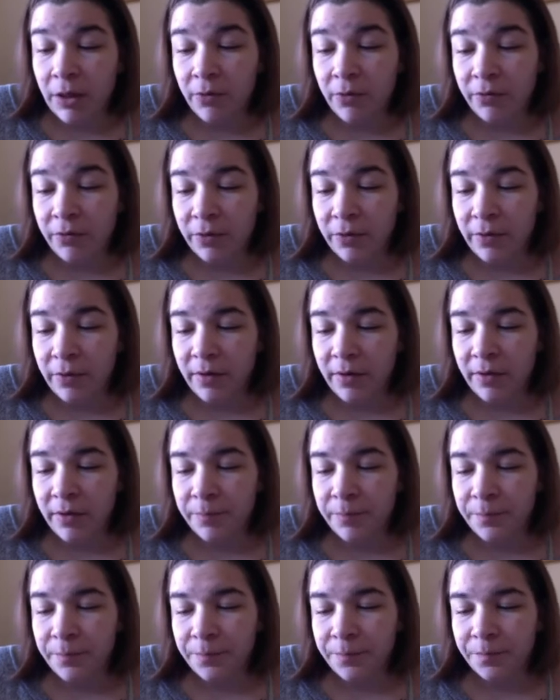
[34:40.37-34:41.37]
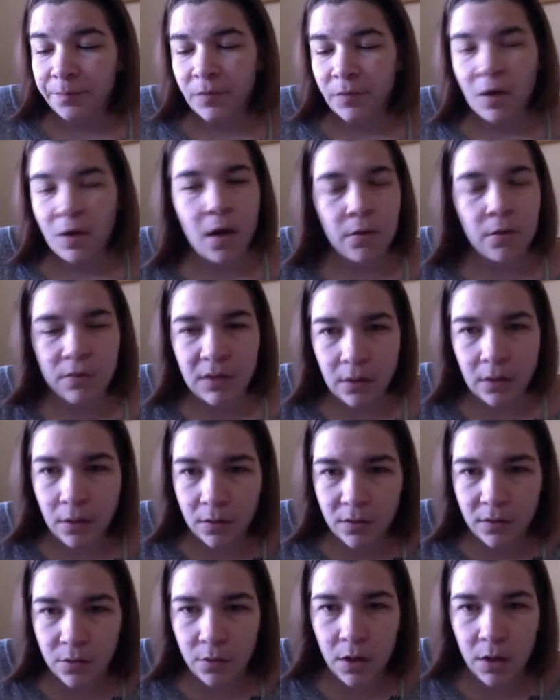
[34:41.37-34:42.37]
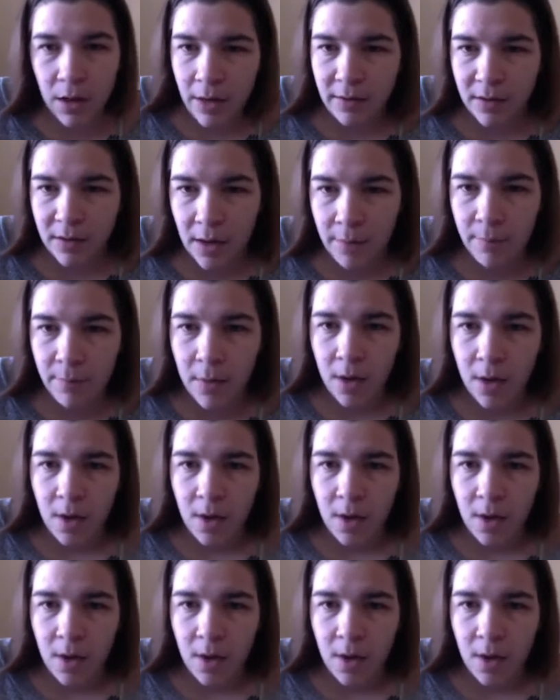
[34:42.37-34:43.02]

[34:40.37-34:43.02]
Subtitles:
over I was in art school, I had time,